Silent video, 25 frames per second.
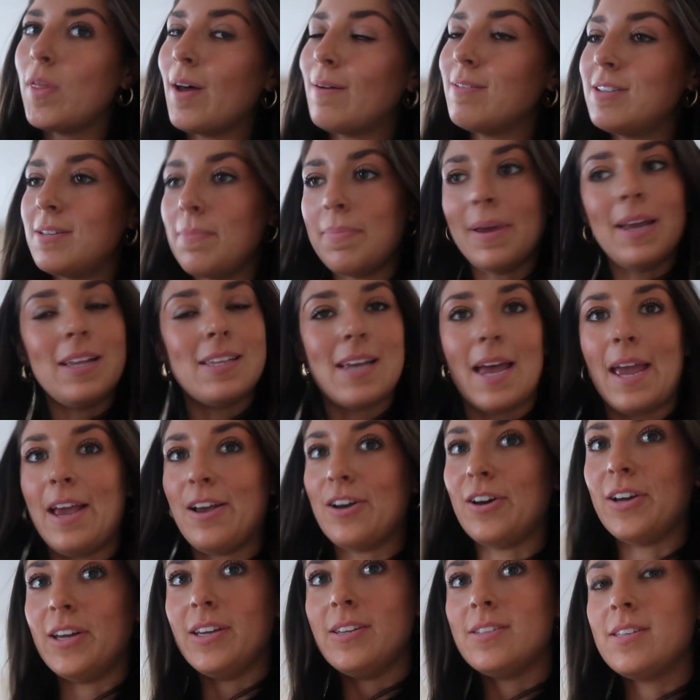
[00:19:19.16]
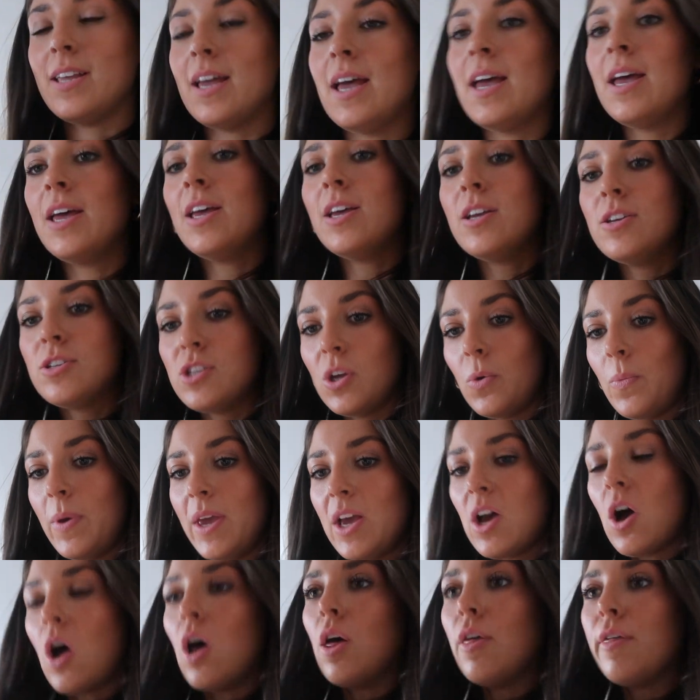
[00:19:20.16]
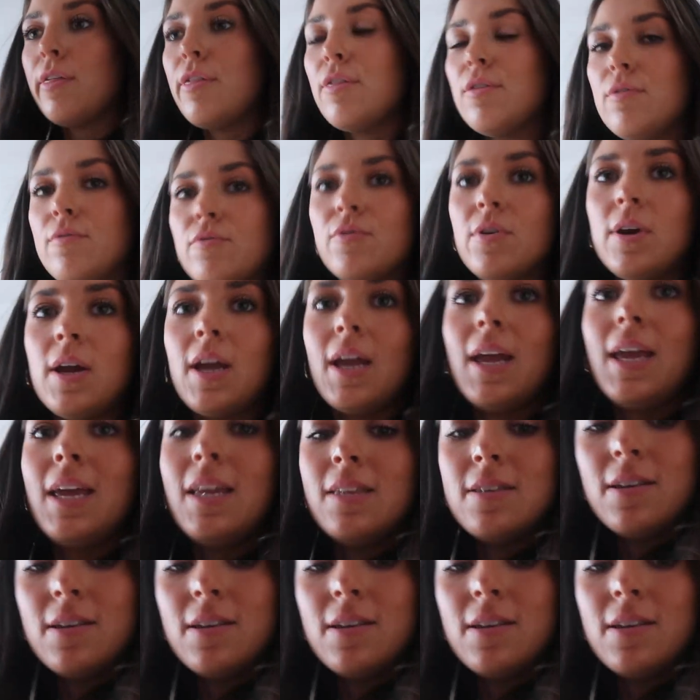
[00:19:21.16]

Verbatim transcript: that was a big day, guys. So we got three